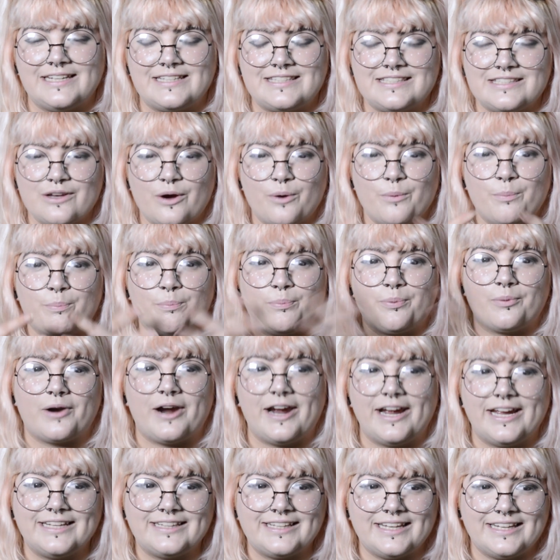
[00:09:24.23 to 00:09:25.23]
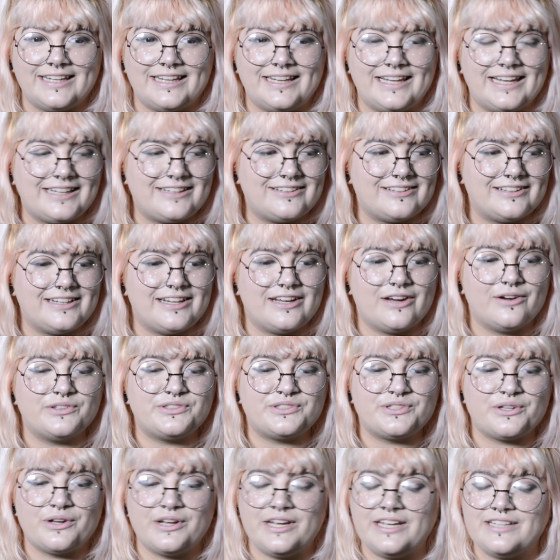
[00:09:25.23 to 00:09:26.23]
It's so bright and literally
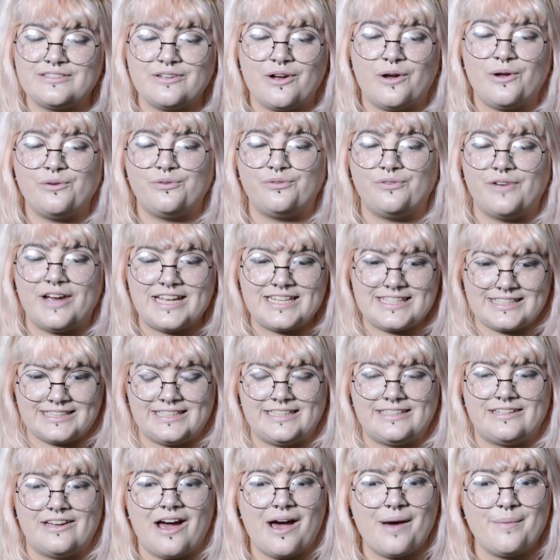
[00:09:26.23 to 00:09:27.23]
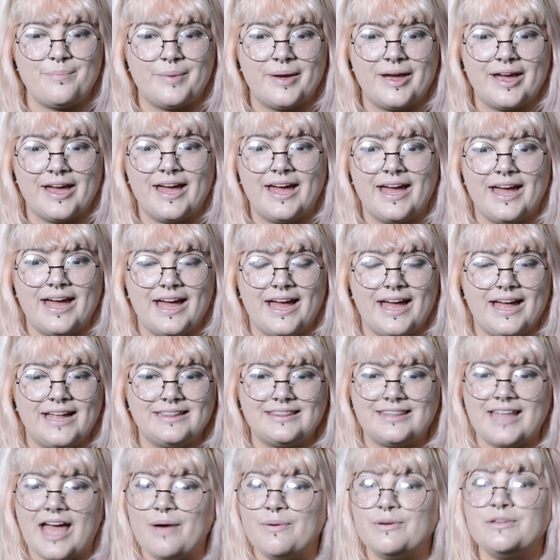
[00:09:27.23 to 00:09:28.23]
his whole face lit up.
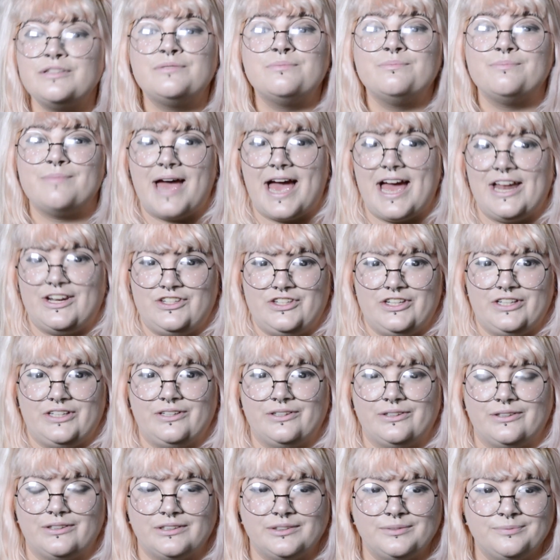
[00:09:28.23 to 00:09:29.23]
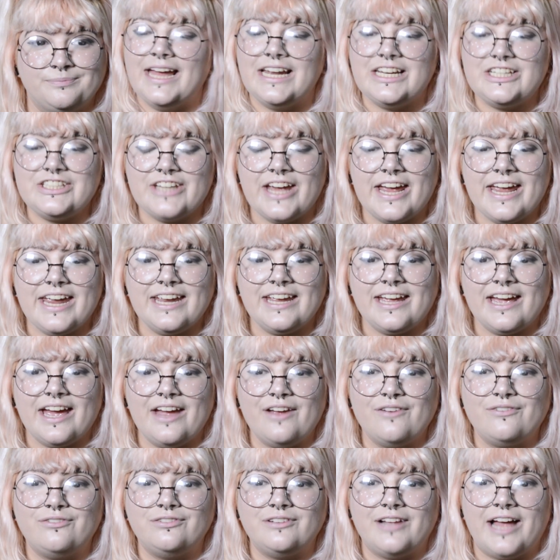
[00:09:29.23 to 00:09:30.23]
That was magical.
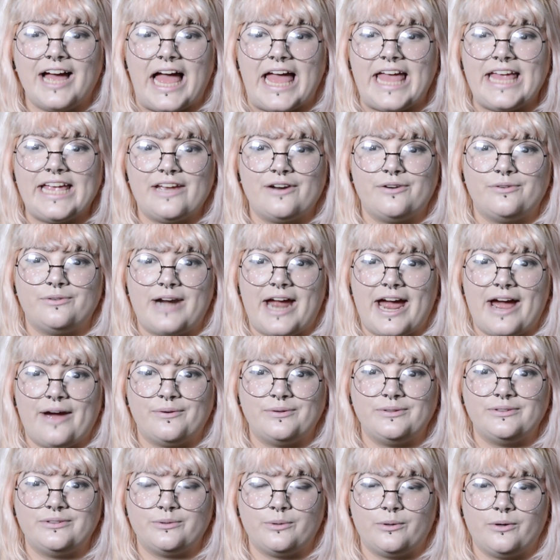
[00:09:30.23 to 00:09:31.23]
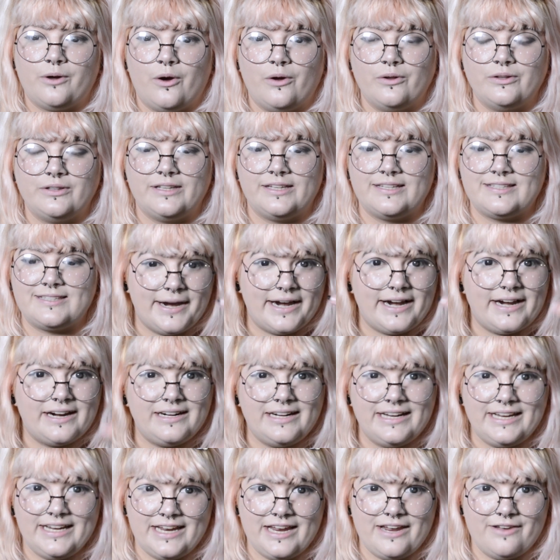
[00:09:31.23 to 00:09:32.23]
JK flying around on this
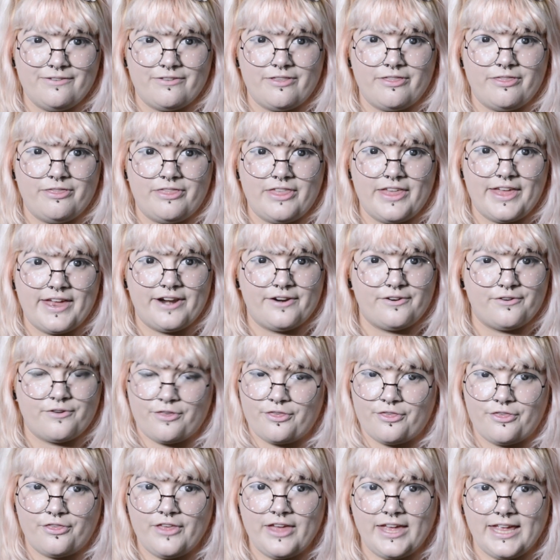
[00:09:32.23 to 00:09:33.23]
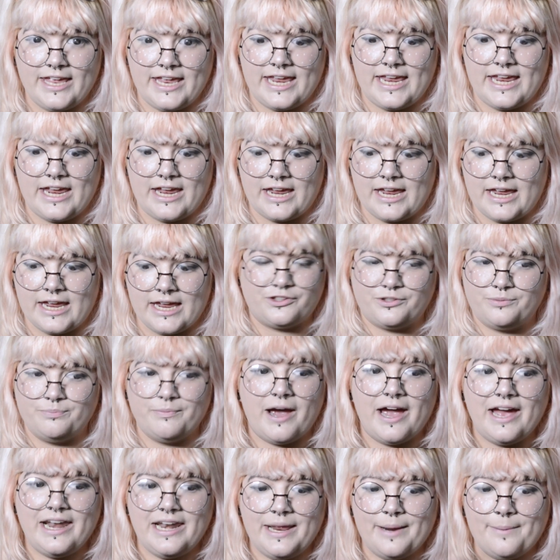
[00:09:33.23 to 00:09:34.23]
barely even there thingy,
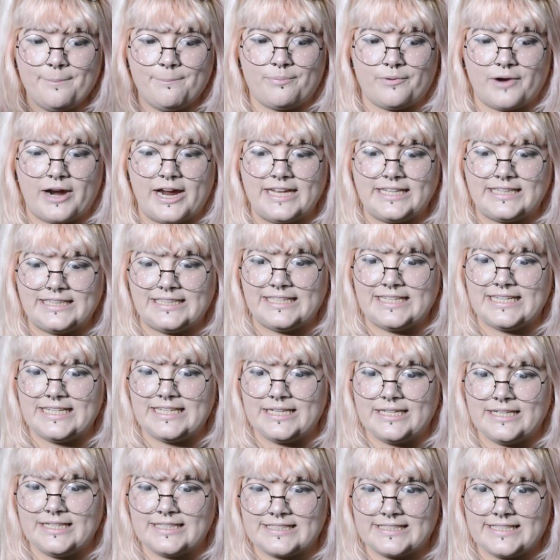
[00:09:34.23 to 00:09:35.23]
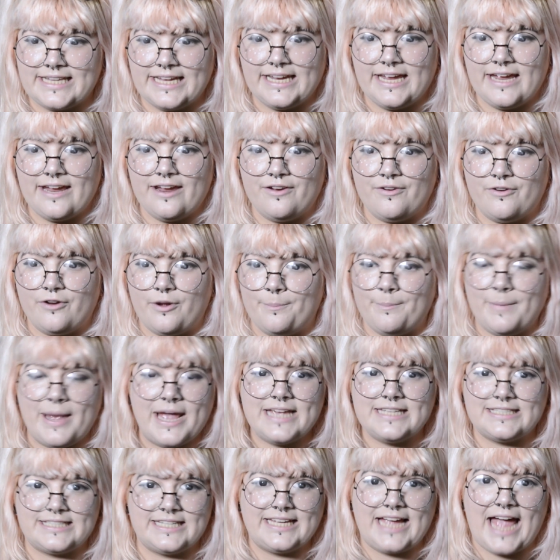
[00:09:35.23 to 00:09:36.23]
smiling brightly, singing
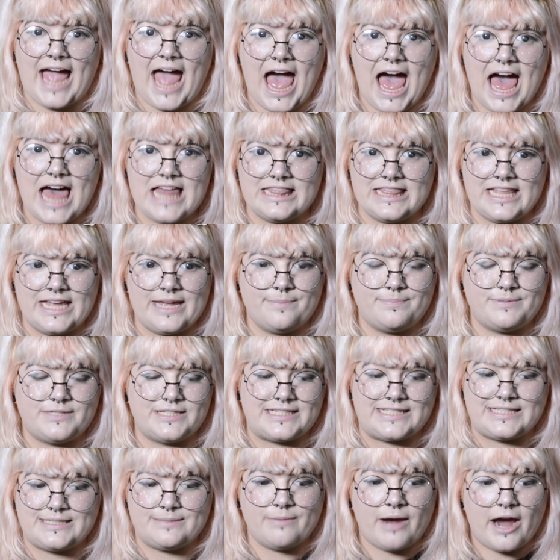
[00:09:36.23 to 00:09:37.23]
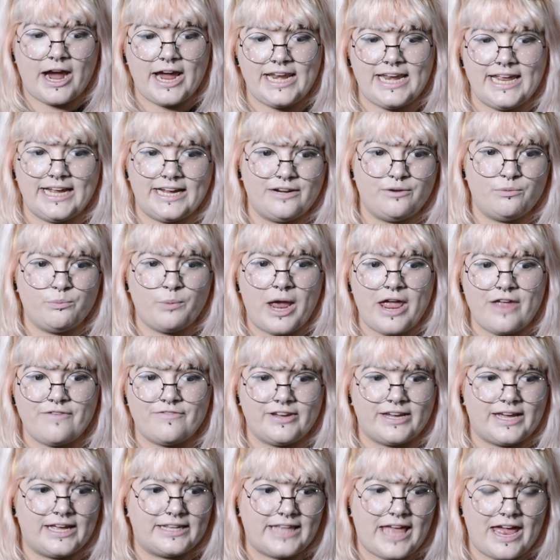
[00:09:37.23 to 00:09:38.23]
amazing ad-libs, smiling and
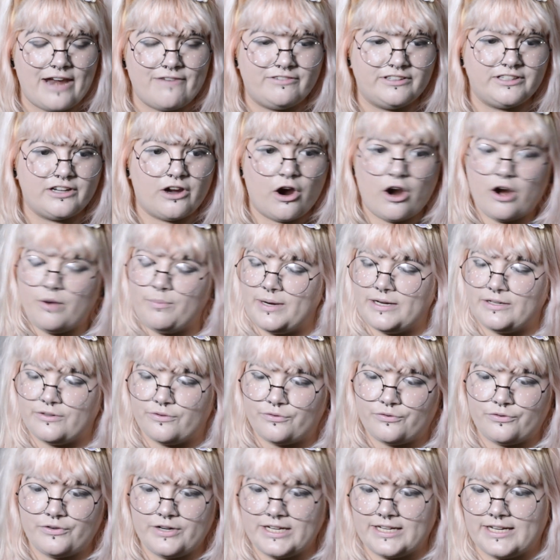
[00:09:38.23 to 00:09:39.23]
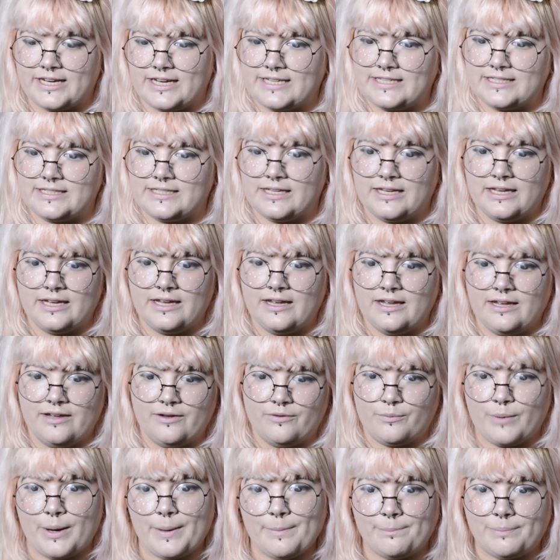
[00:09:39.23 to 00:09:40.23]
waving at every ARMY in the freaking
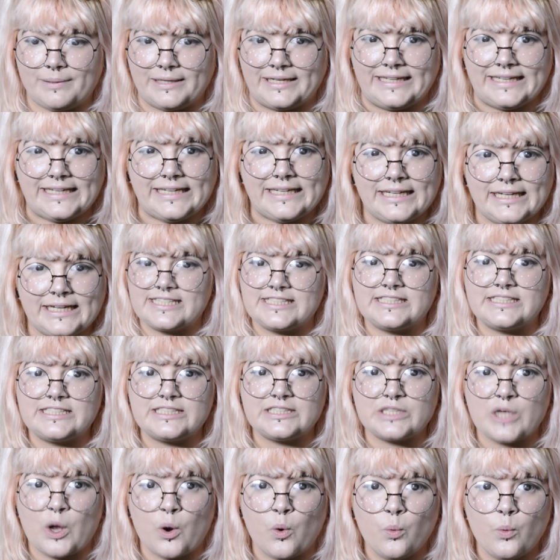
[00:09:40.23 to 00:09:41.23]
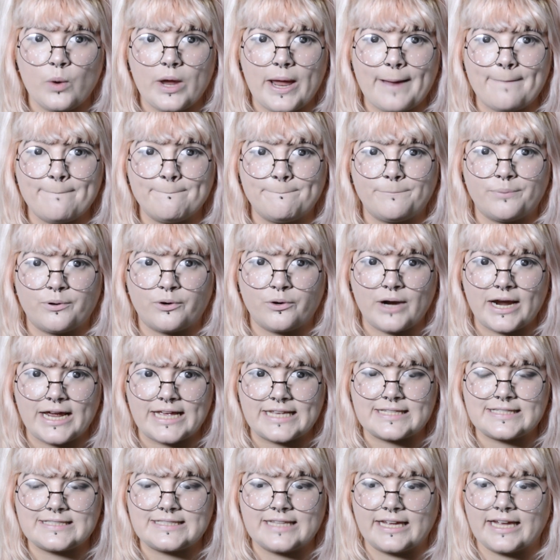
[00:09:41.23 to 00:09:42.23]
Wembley. So
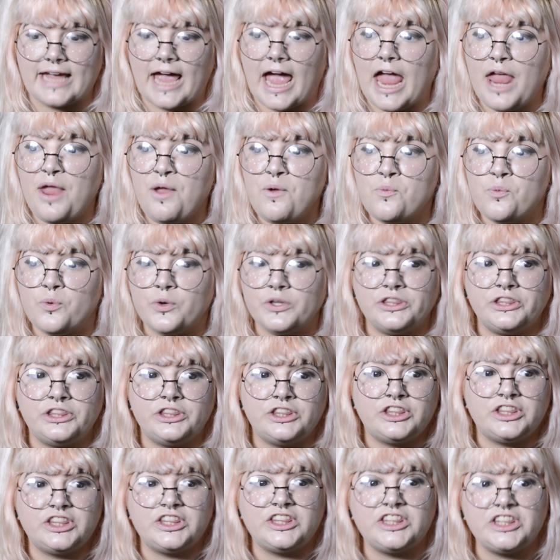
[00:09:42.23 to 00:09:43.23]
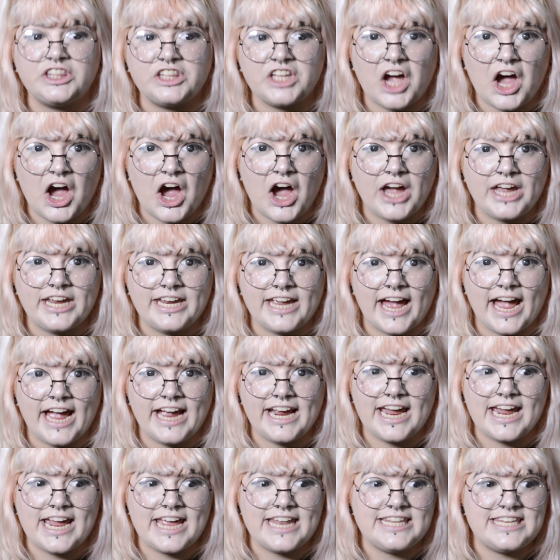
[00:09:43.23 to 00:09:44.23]
impressed. Like, I would die
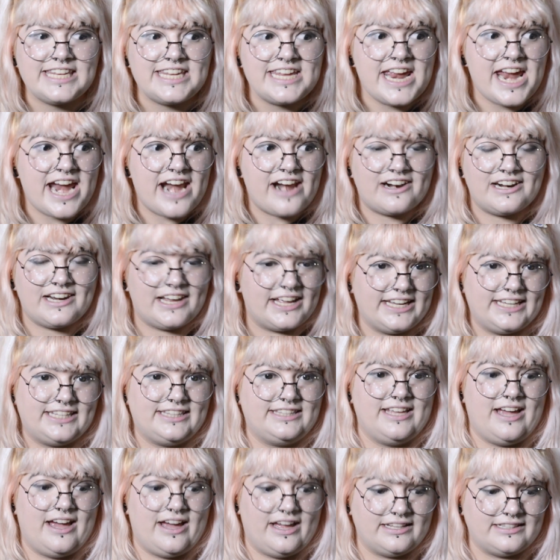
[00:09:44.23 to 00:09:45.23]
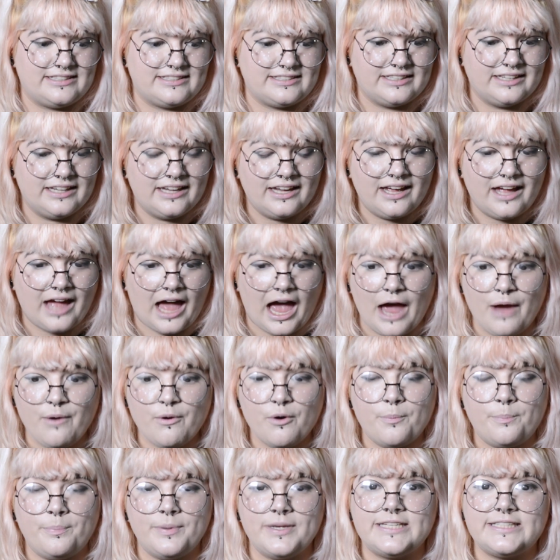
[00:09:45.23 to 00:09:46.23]
hanging in the air like that. I
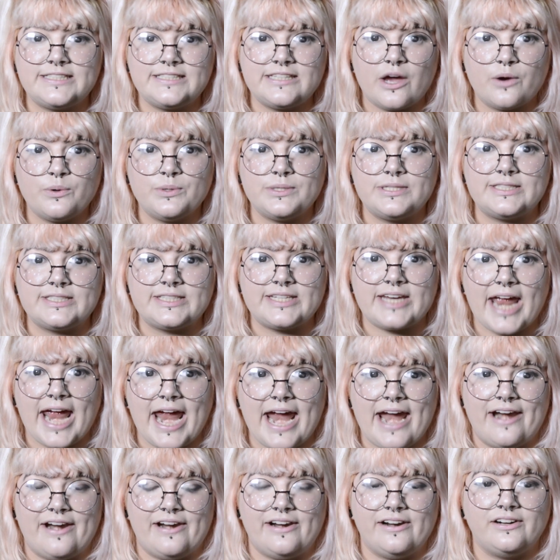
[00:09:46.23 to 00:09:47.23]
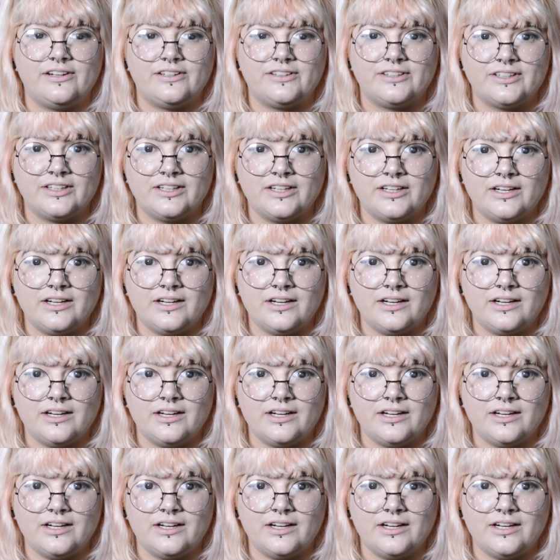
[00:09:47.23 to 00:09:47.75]
would be so scared.